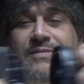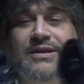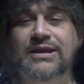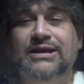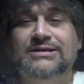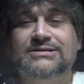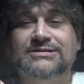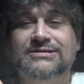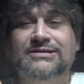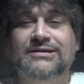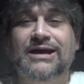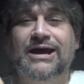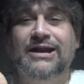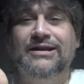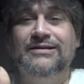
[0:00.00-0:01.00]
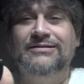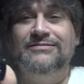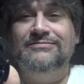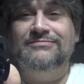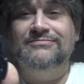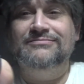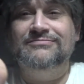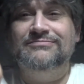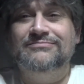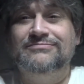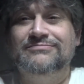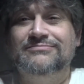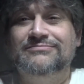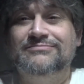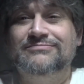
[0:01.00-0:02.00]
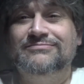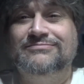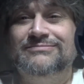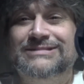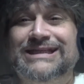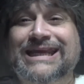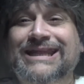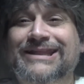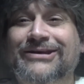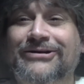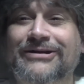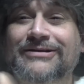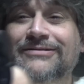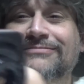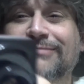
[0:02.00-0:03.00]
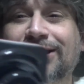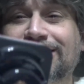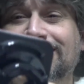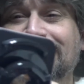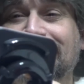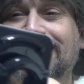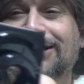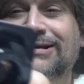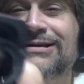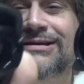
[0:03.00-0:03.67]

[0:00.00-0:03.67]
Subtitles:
it's got teeth on it, basically.